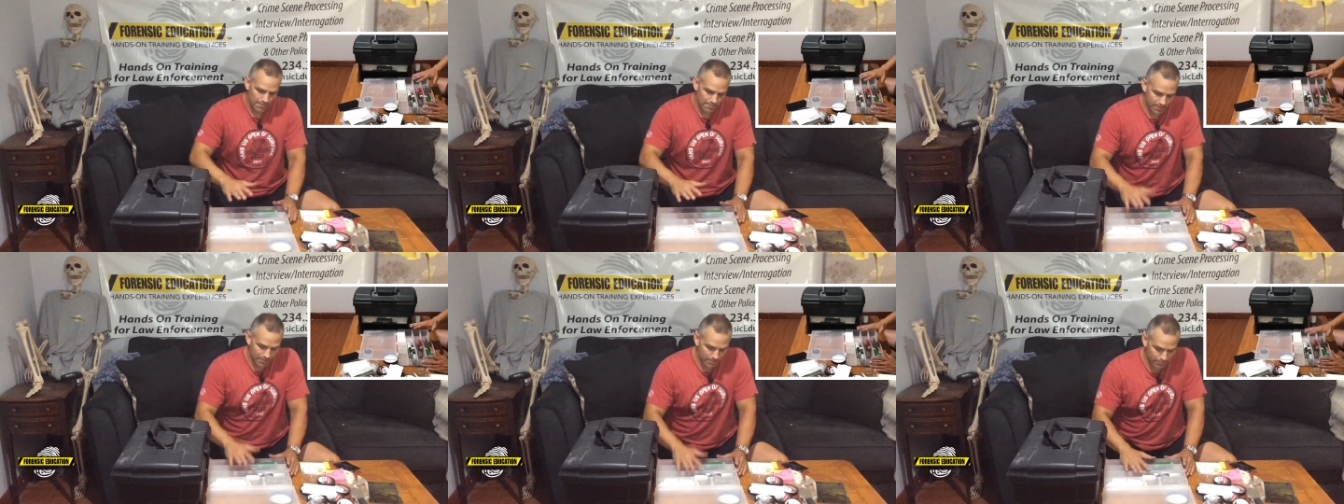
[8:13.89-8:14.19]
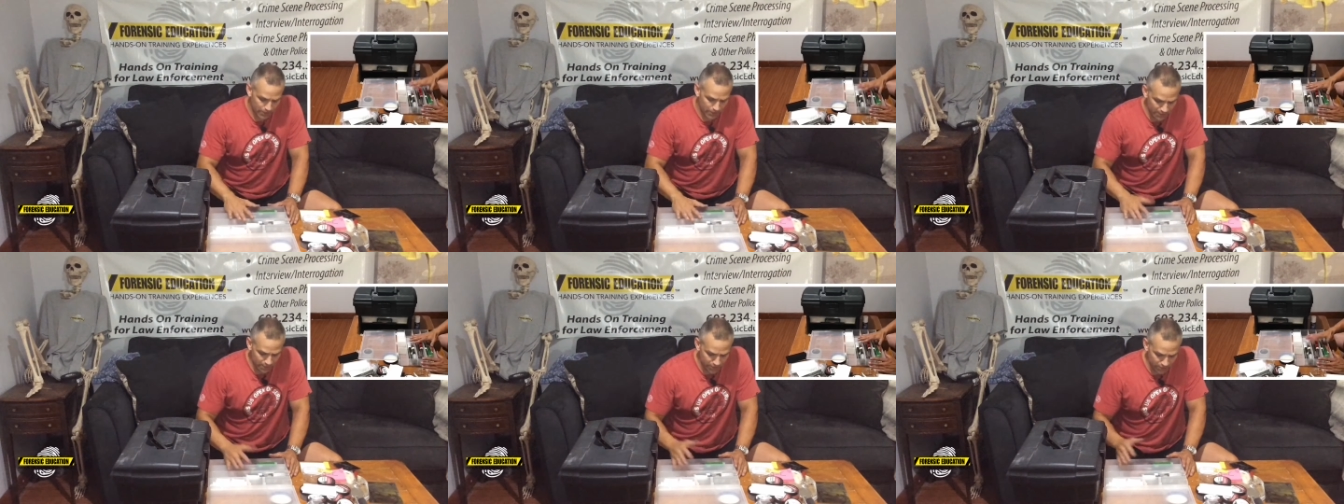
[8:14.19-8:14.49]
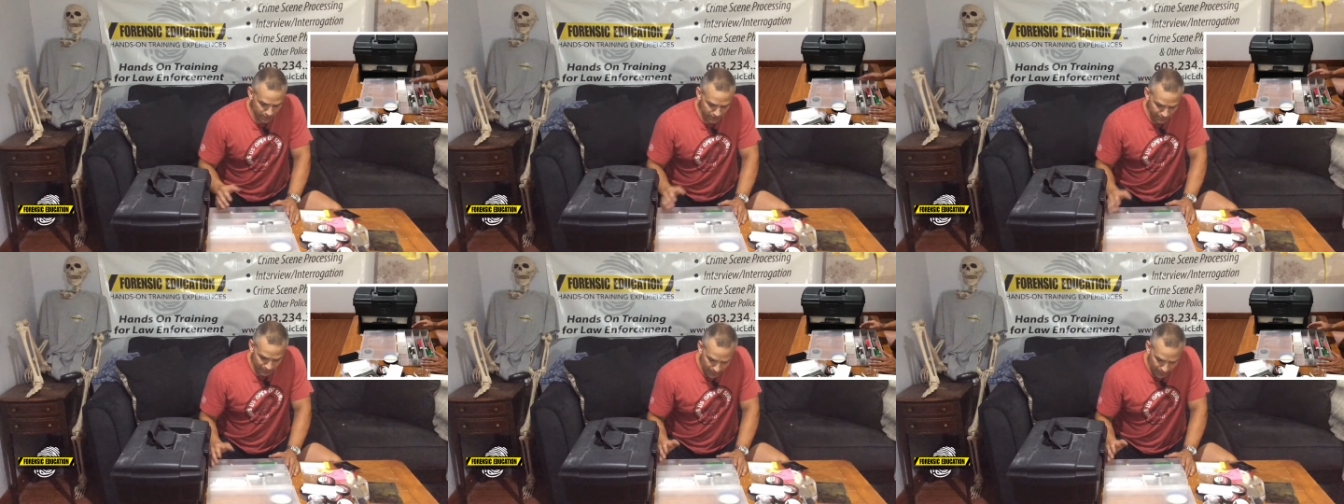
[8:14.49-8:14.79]
But
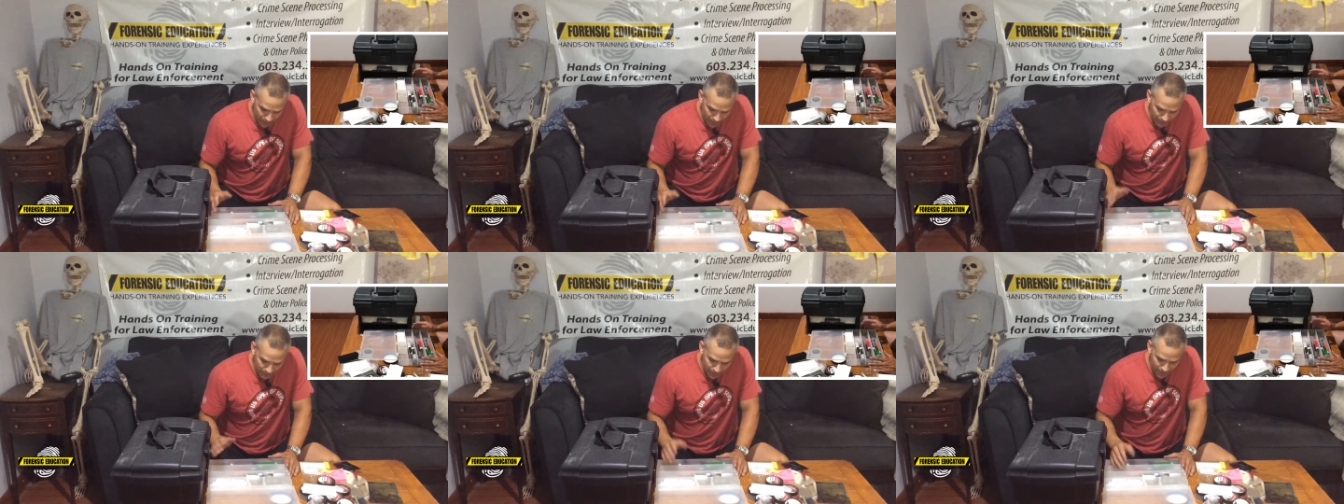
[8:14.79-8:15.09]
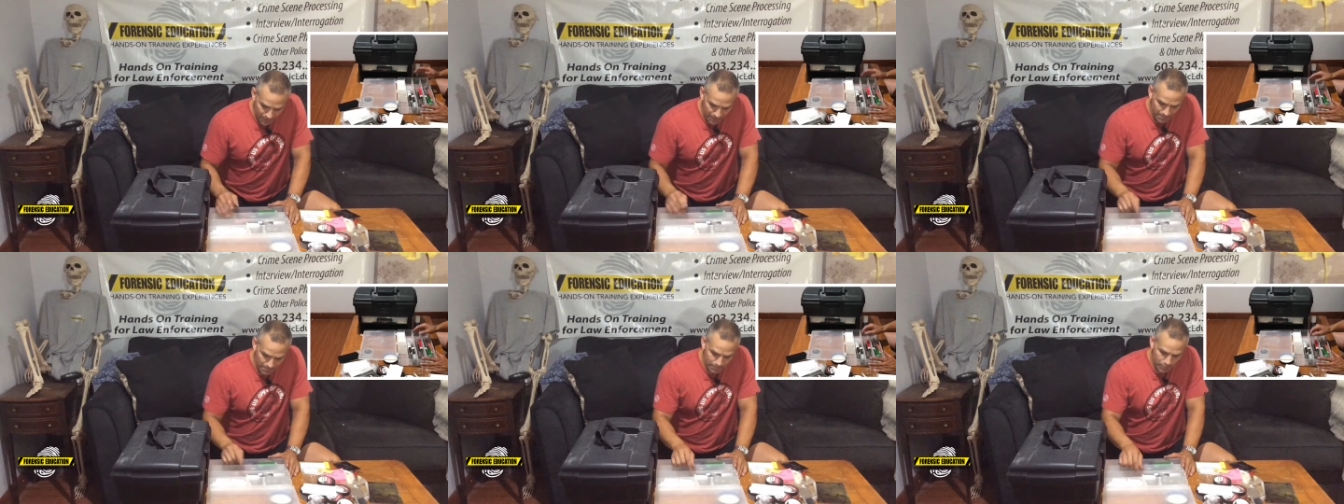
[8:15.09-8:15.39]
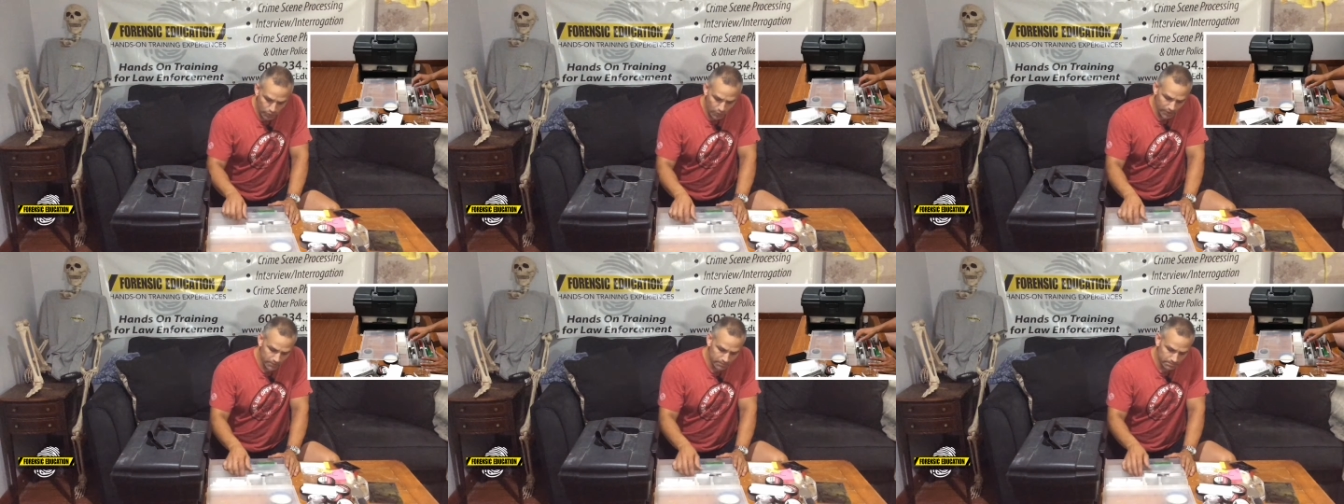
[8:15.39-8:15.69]
brushes, very, very
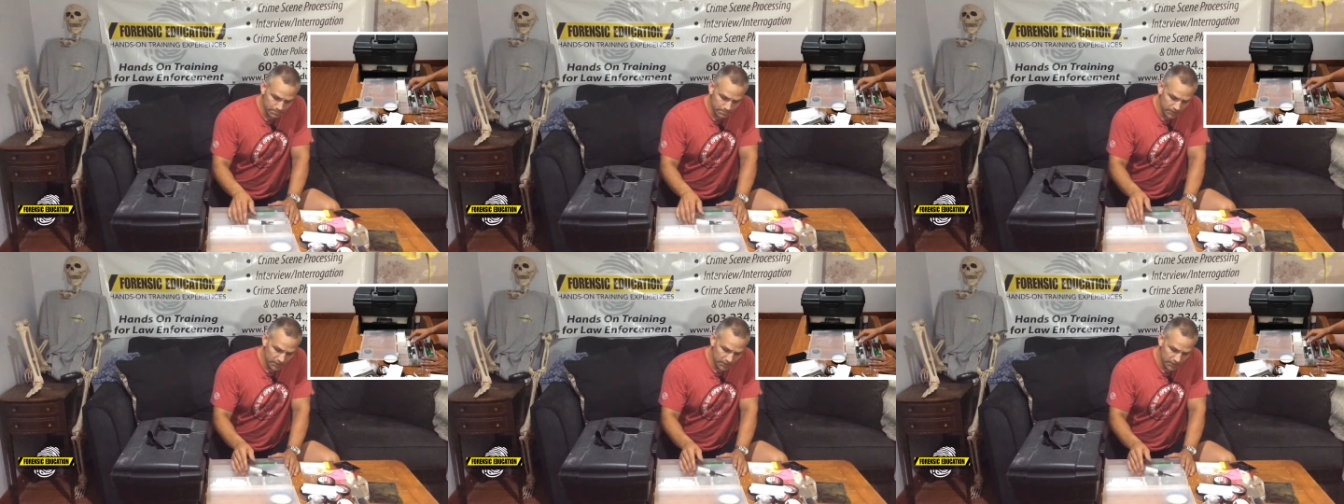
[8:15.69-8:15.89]
important.